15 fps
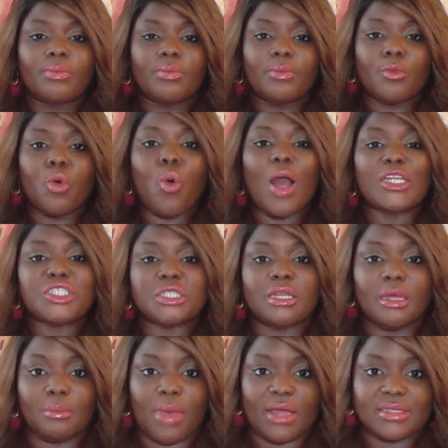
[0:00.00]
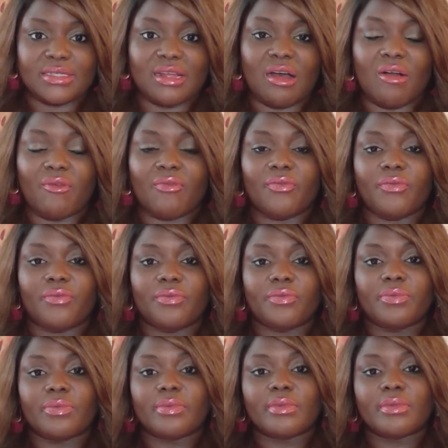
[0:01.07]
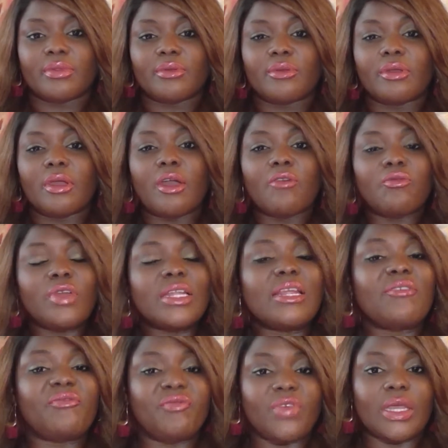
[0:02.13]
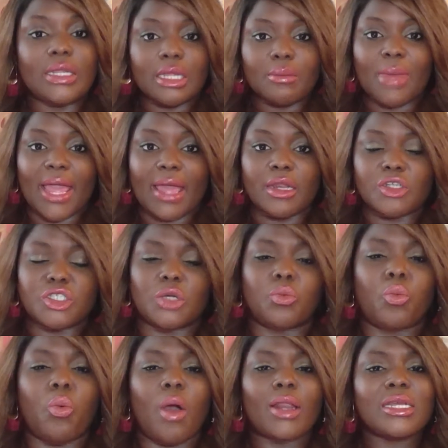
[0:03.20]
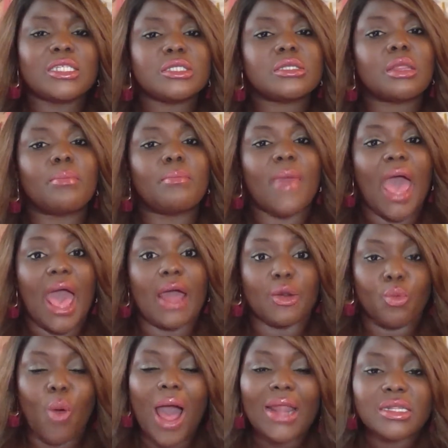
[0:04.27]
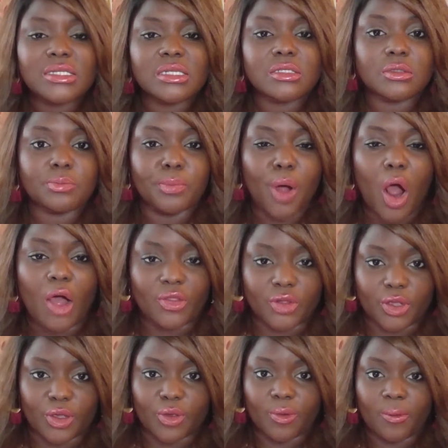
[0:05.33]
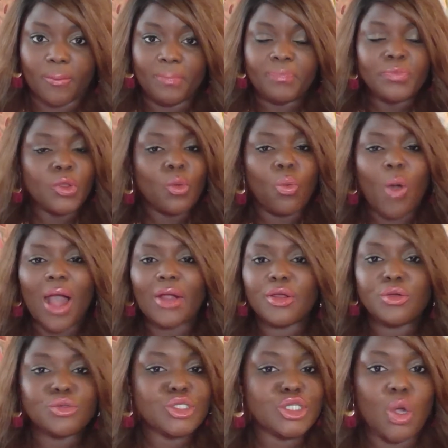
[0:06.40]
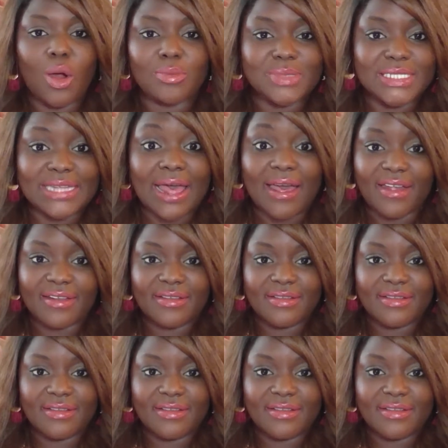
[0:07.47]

questioning myself really feeling my energy. What is the matter? Why does this bother you? Why are you so upset?